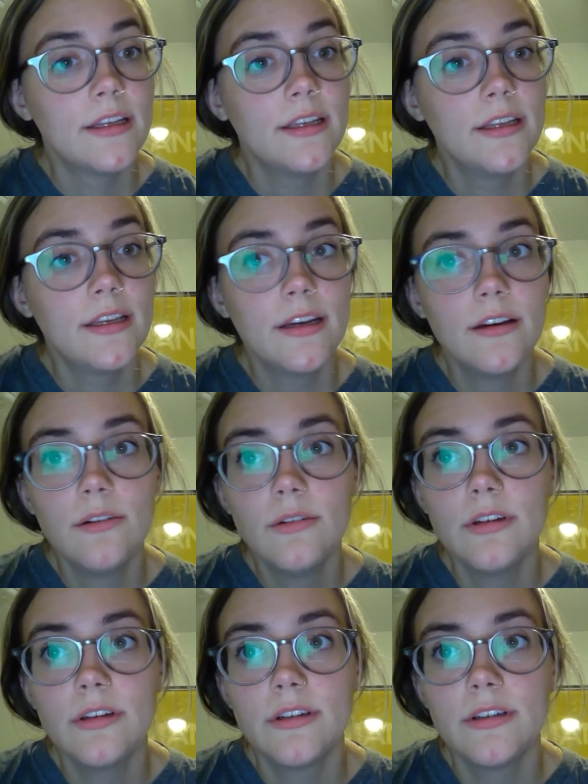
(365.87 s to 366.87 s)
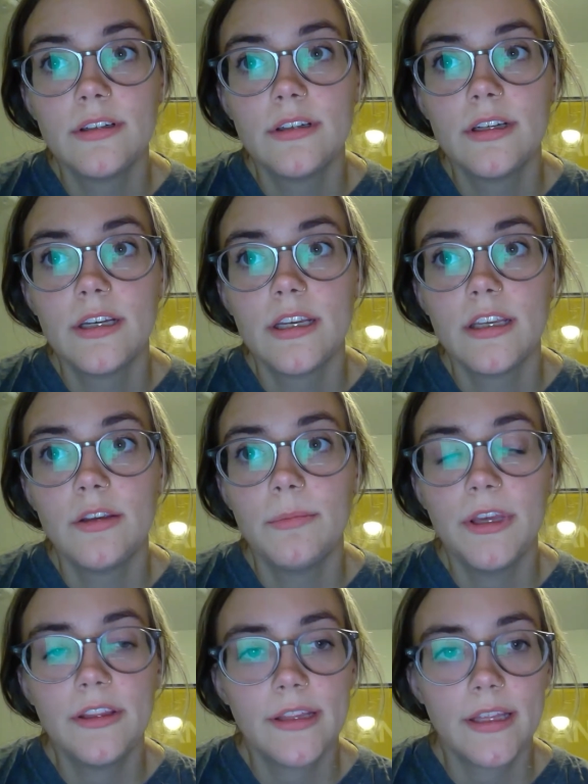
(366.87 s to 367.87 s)
you
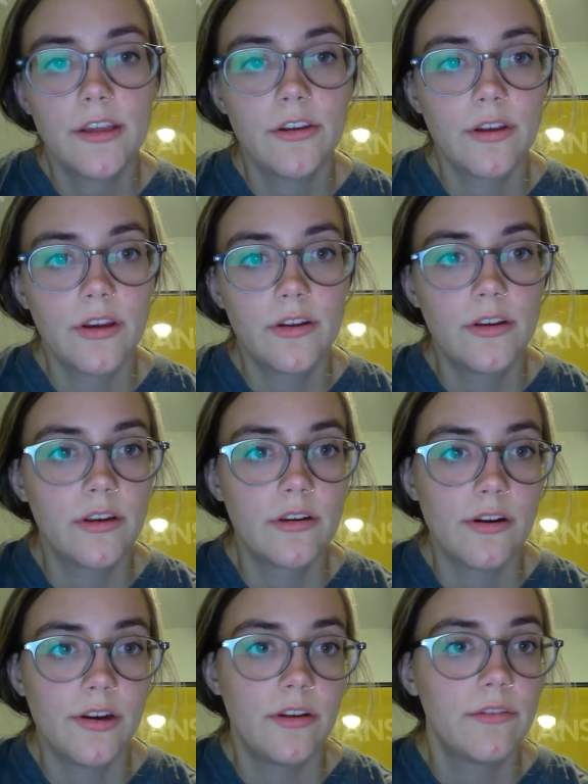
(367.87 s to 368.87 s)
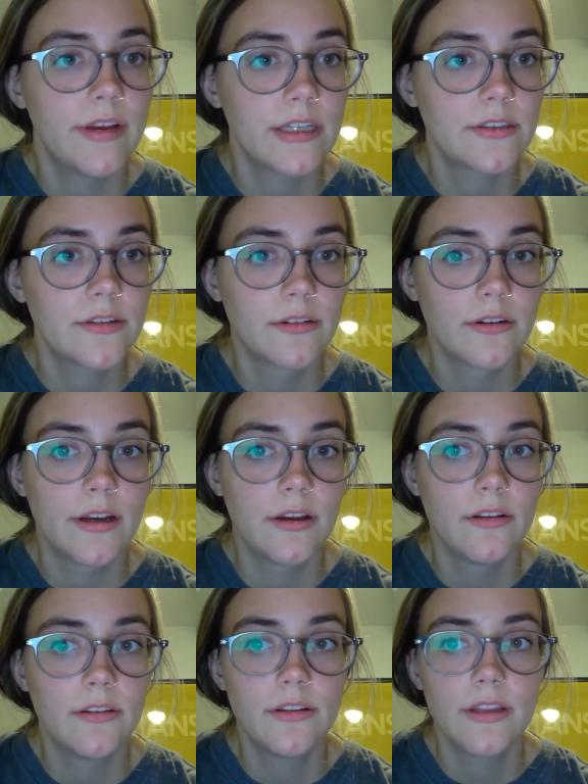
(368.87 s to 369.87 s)
may think you're in good cardiovascular
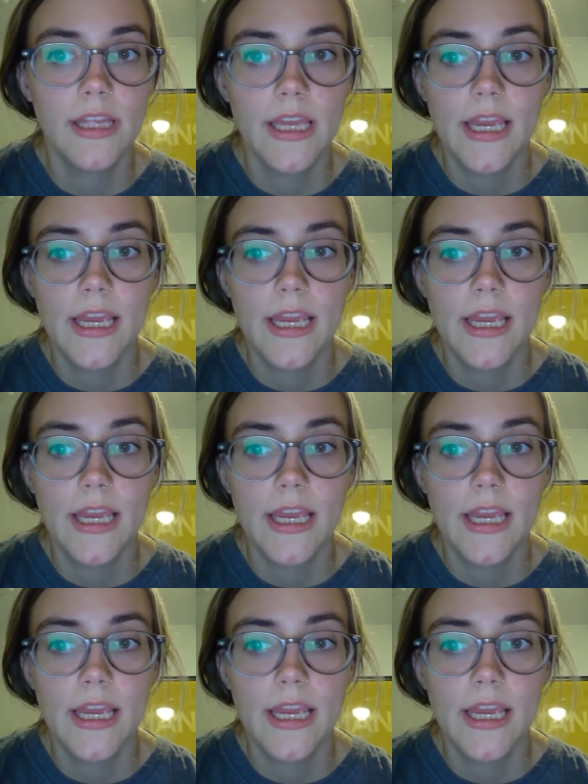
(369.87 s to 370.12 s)
health,